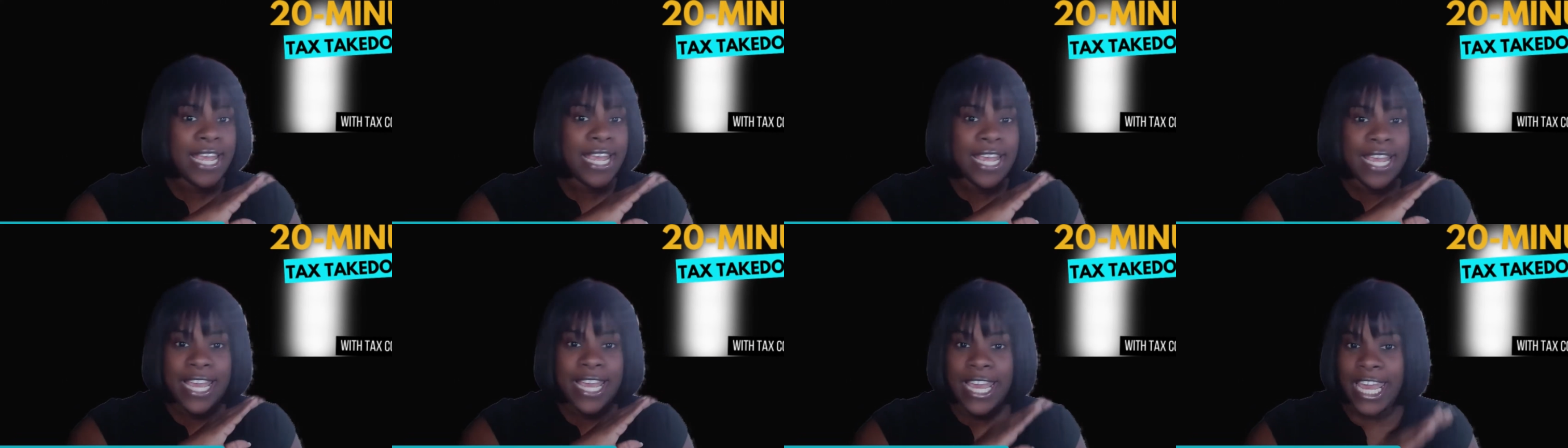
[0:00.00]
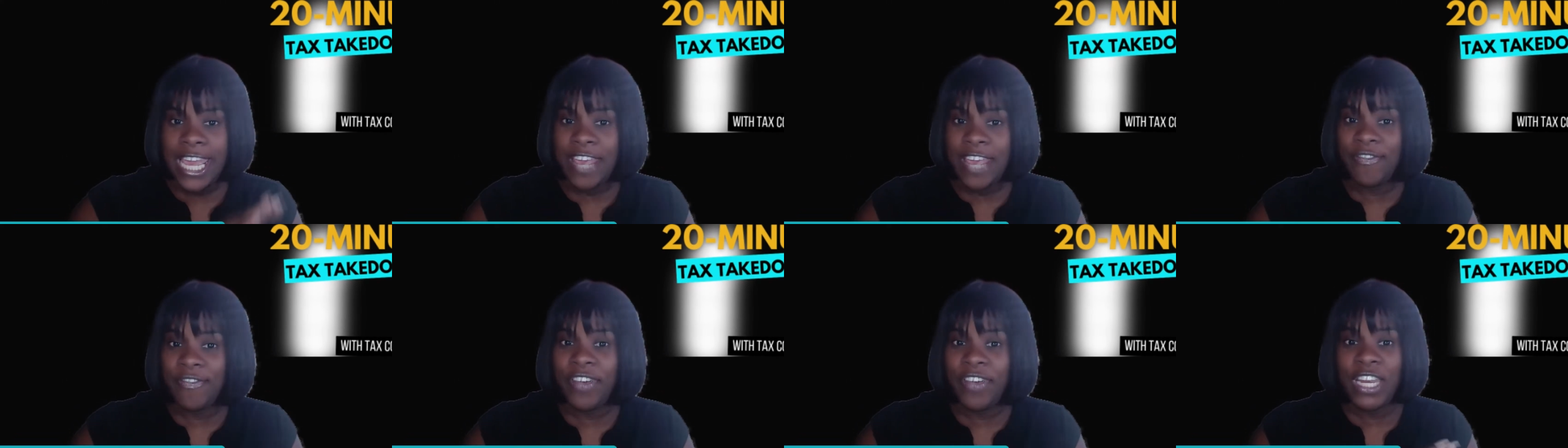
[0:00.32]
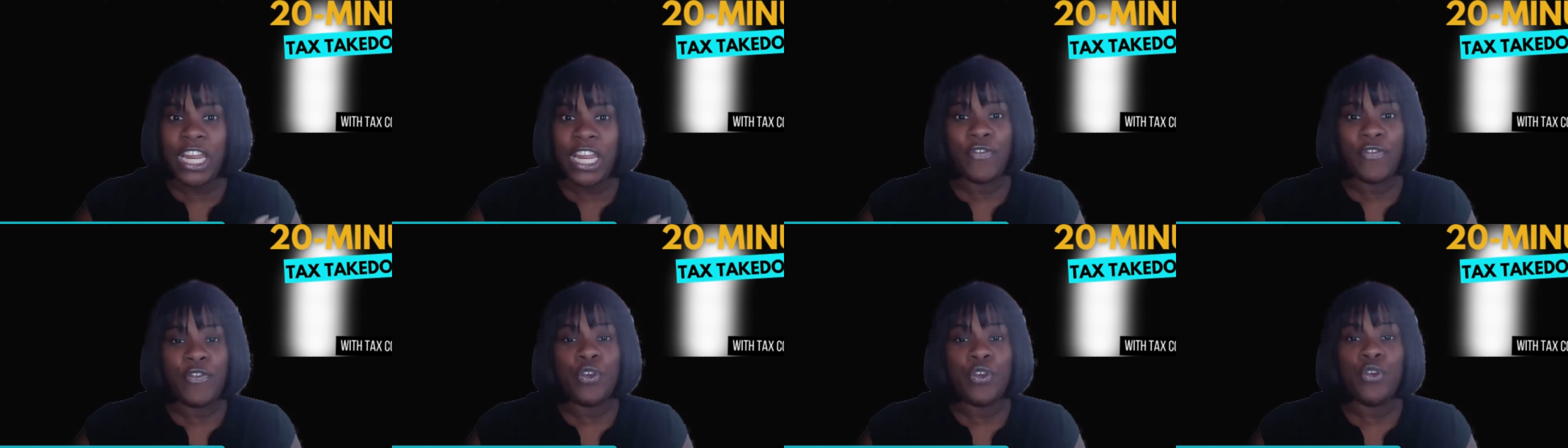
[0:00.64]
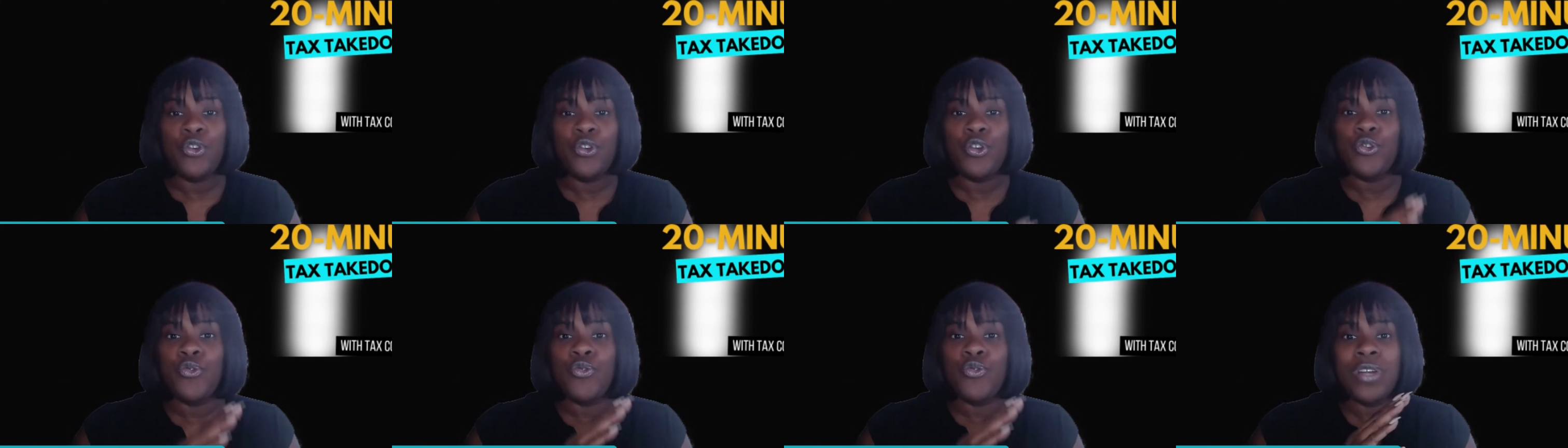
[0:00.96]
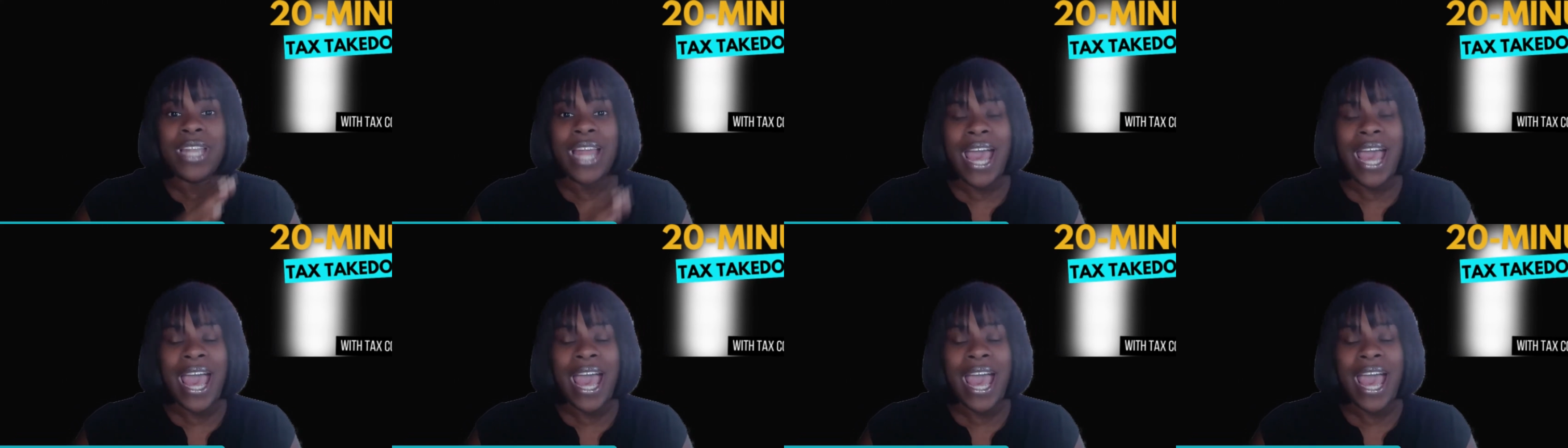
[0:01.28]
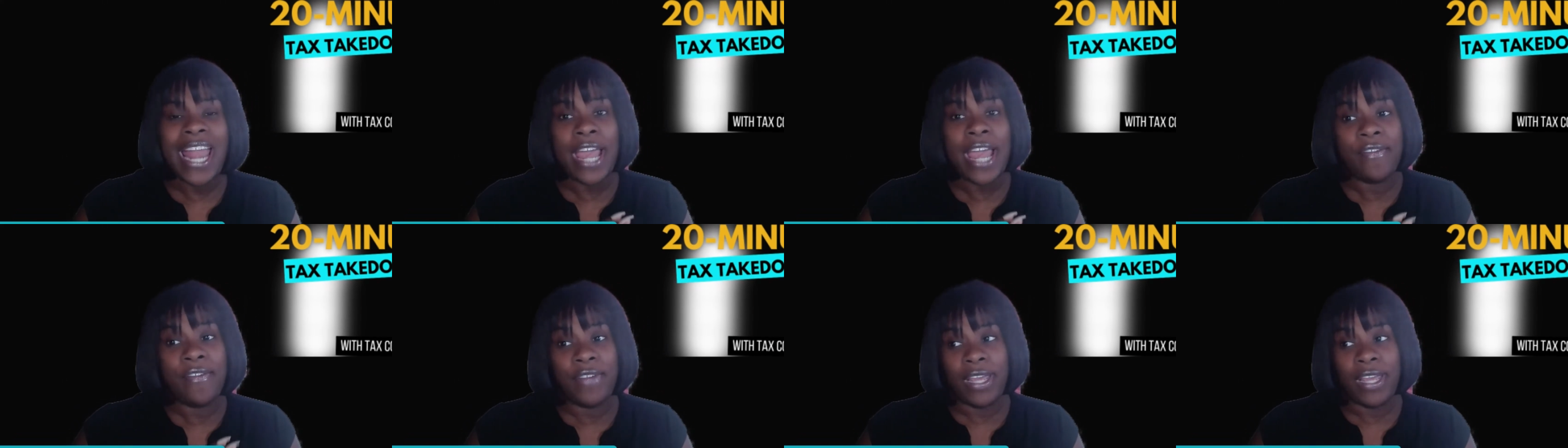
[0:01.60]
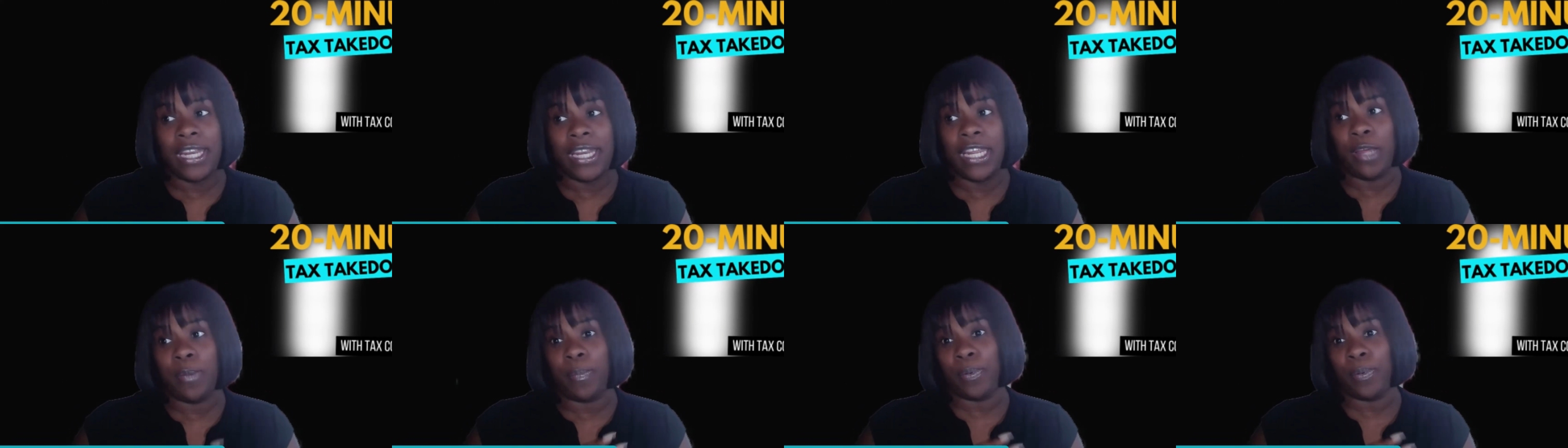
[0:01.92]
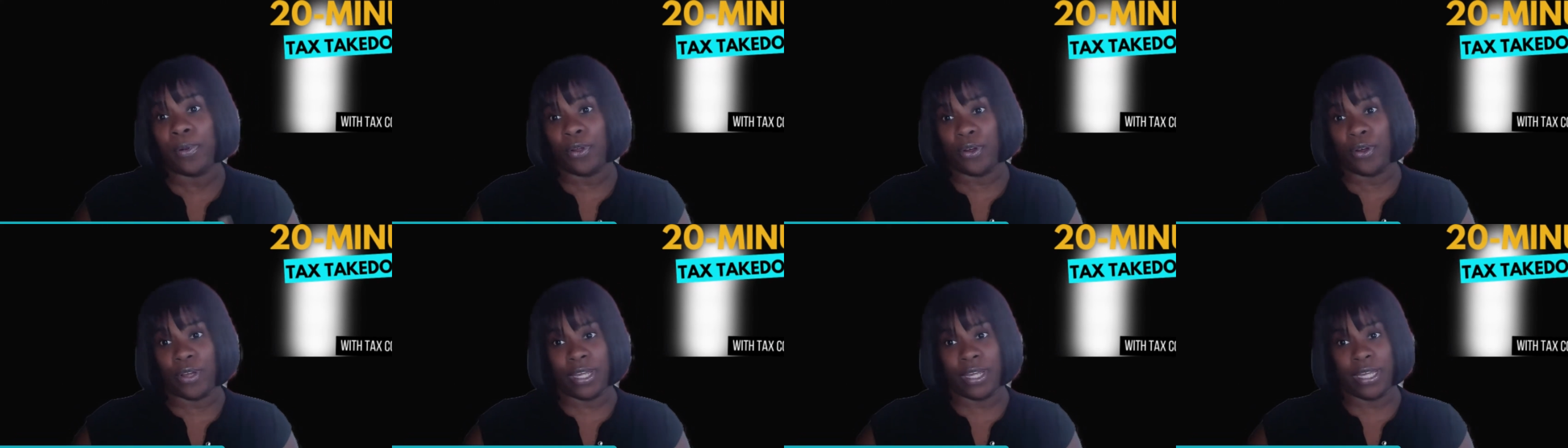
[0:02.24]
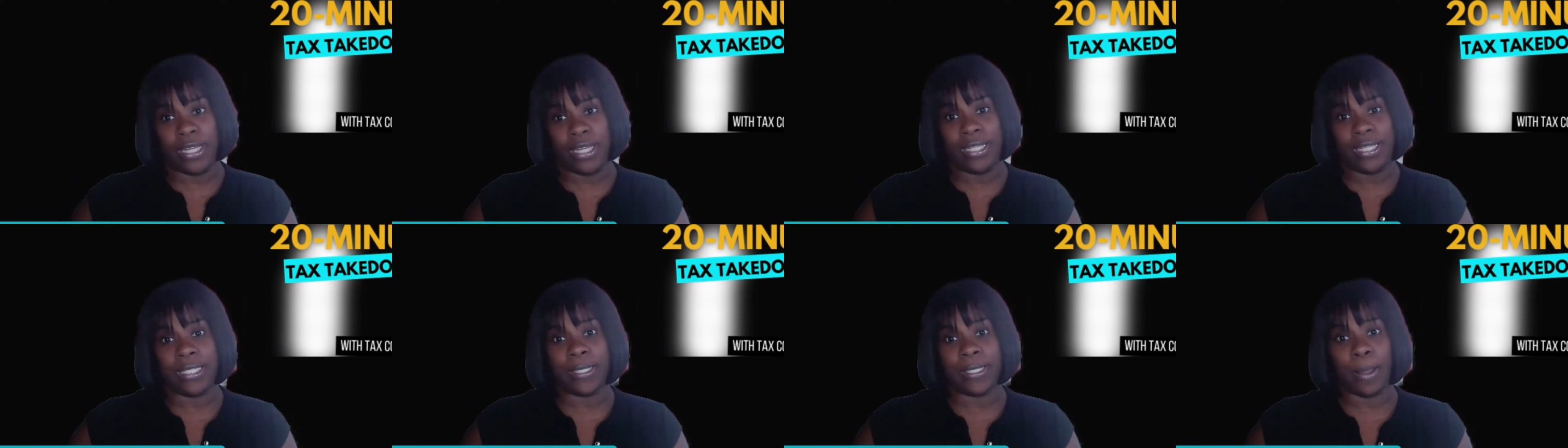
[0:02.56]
even if you do not have any employees.